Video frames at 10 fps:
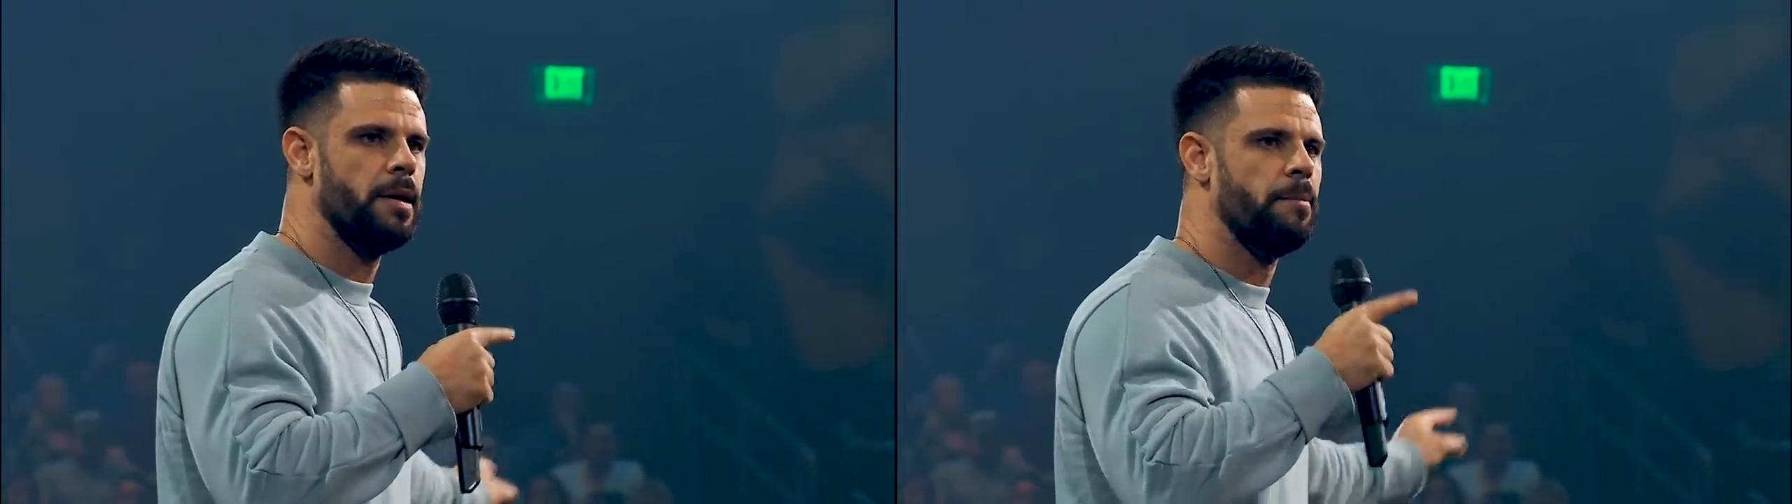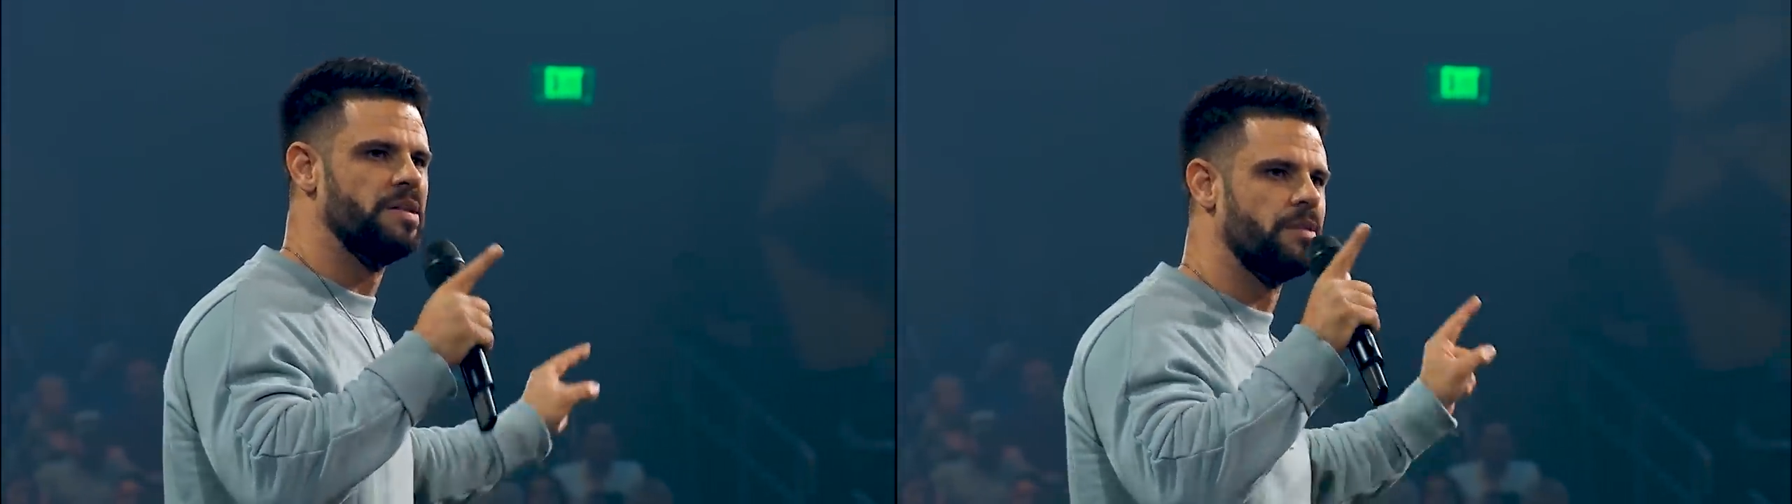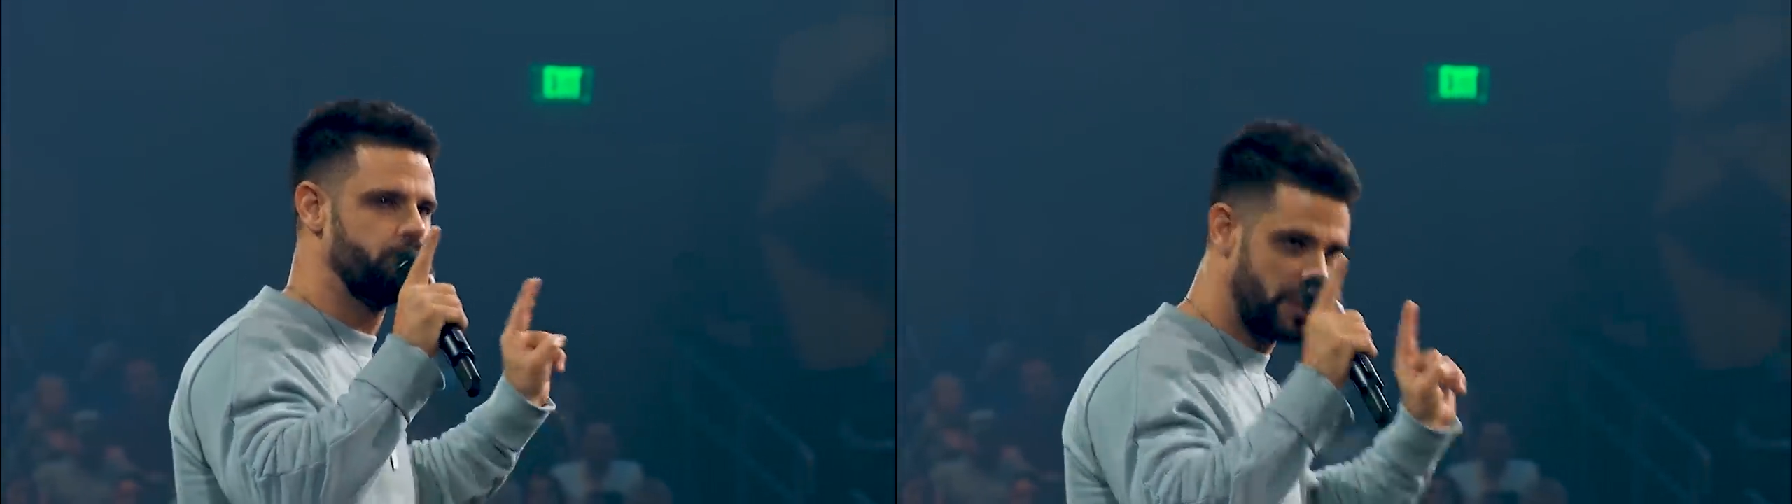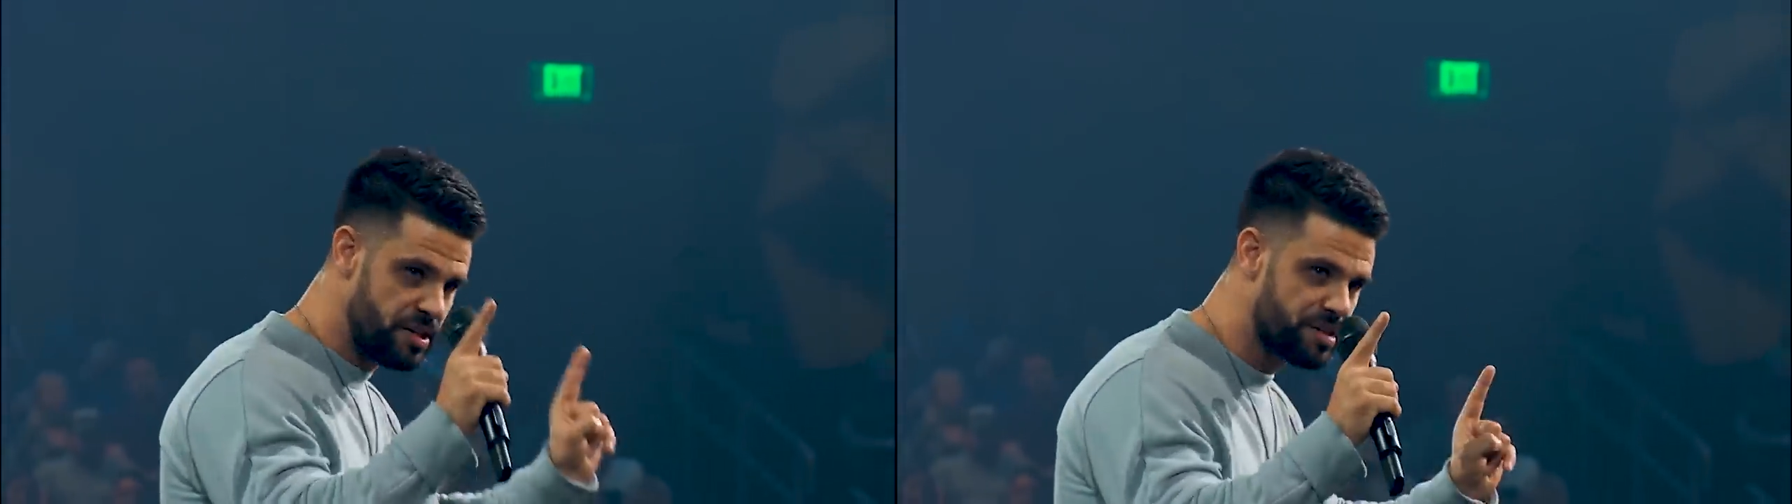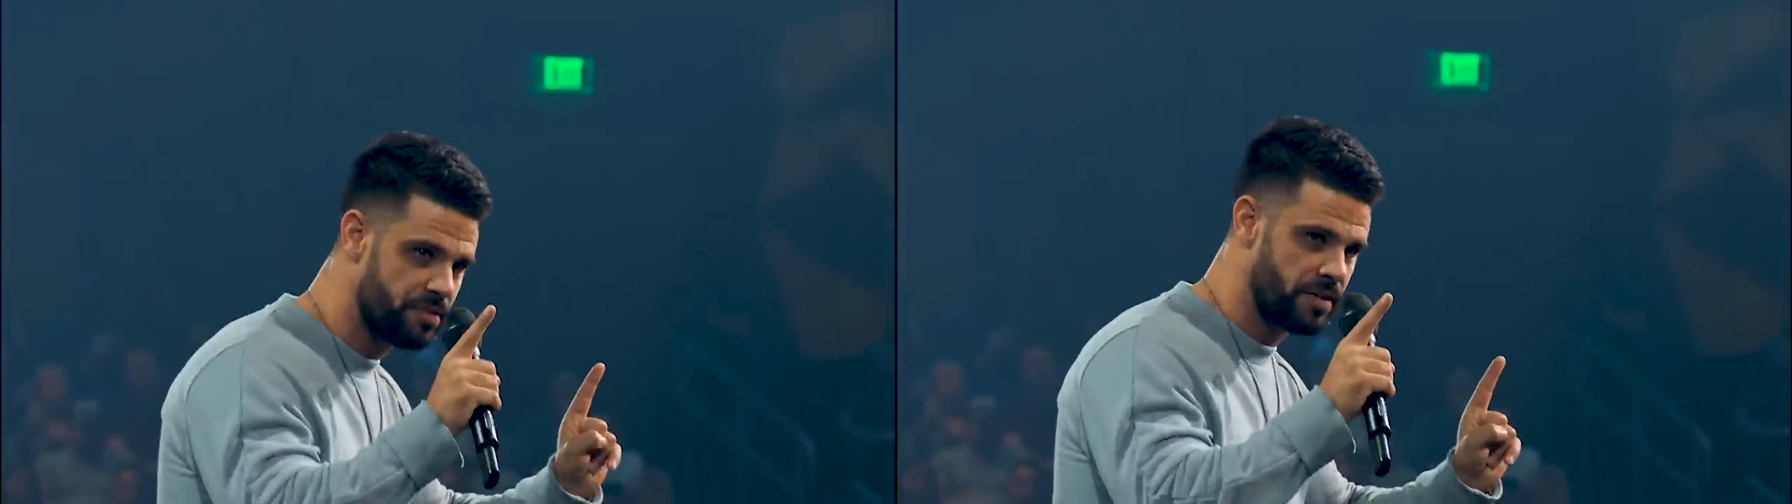but the
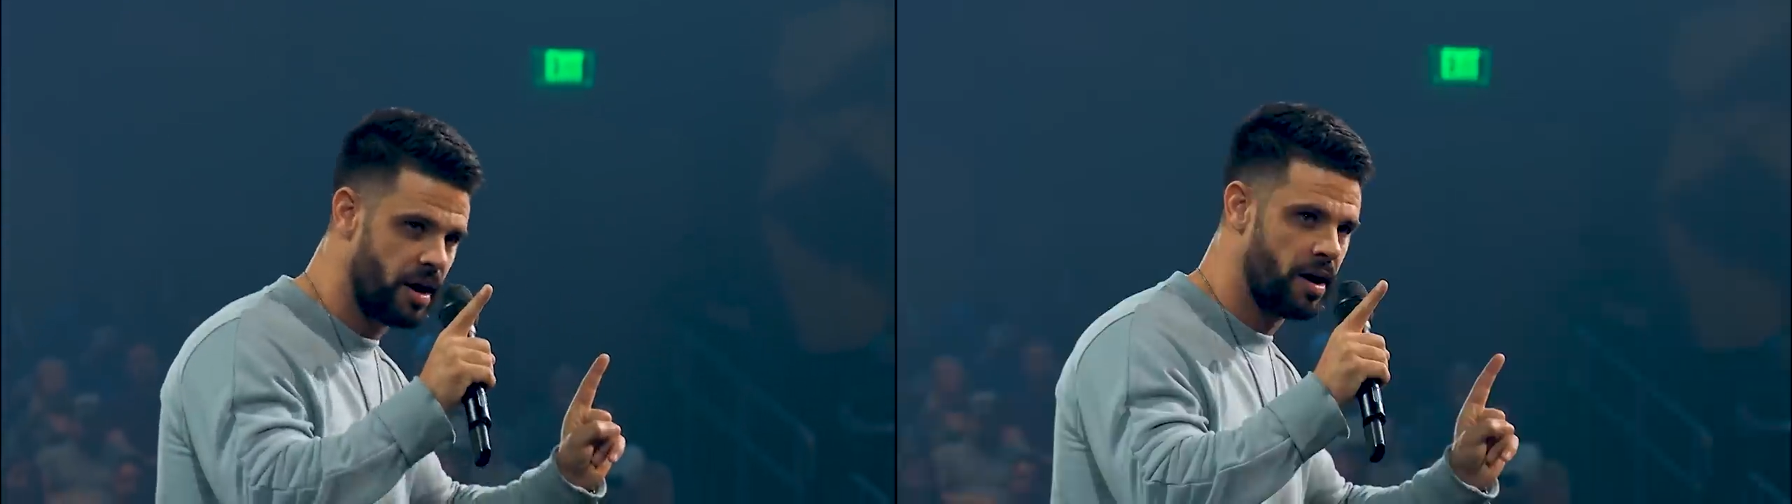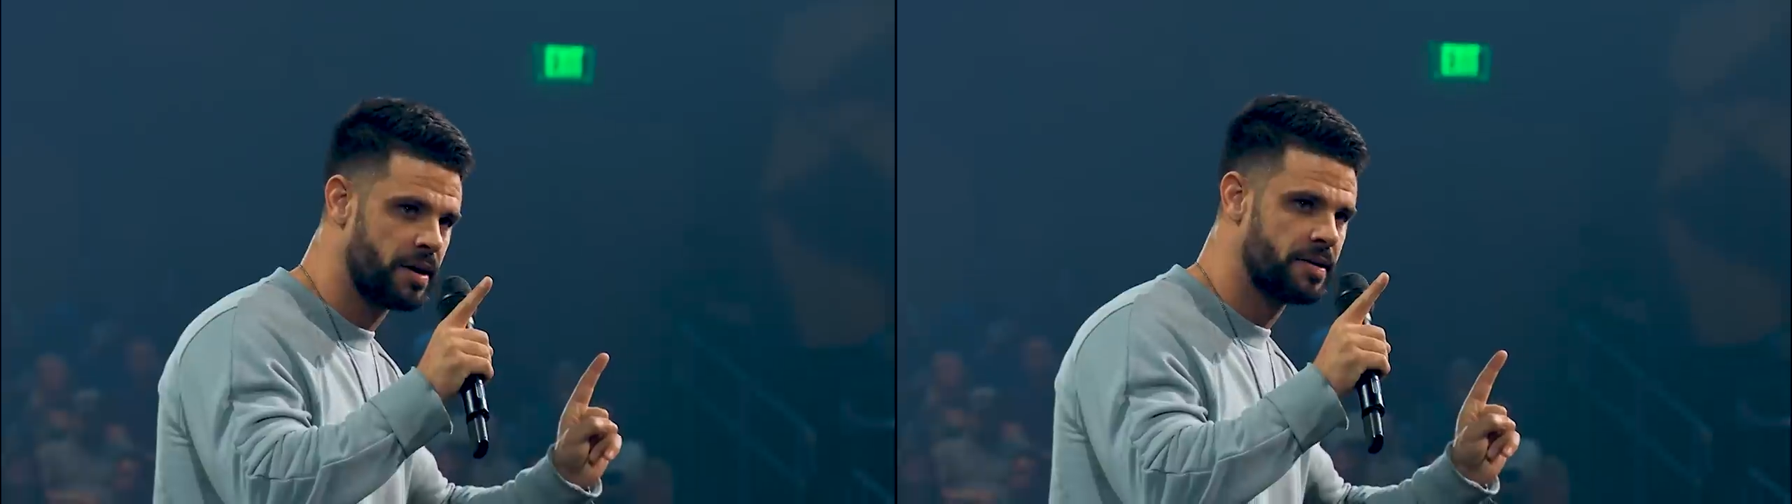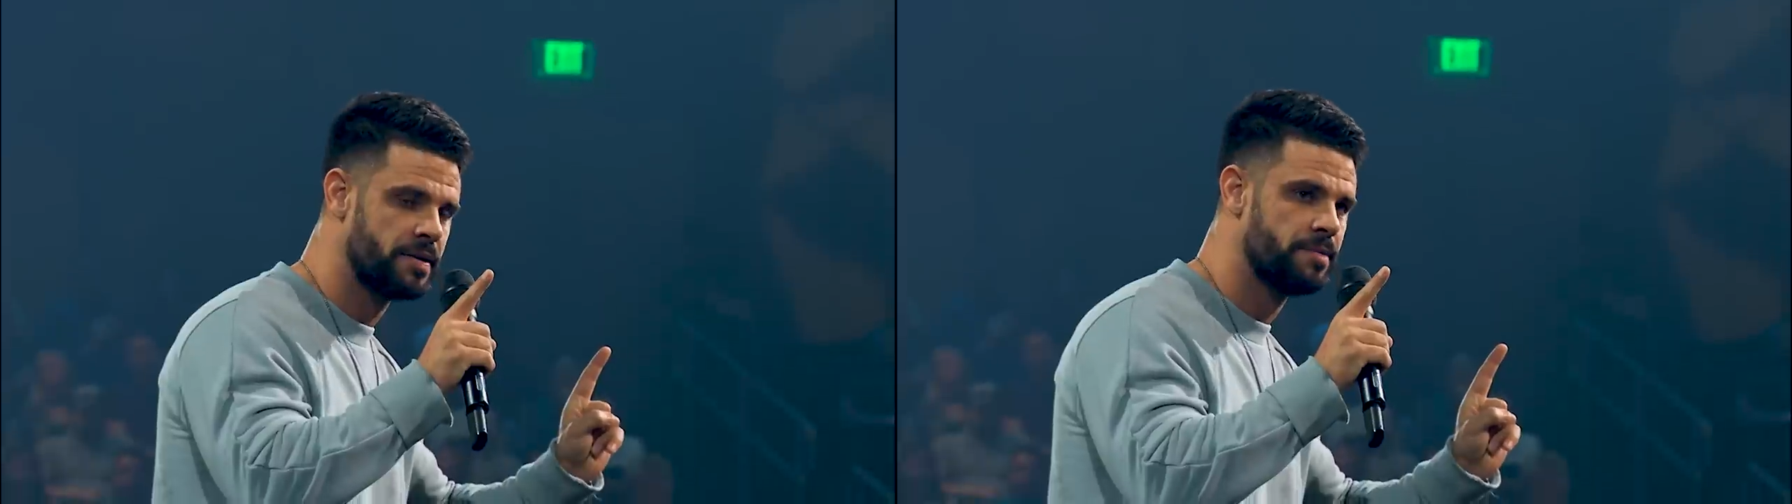peace of God,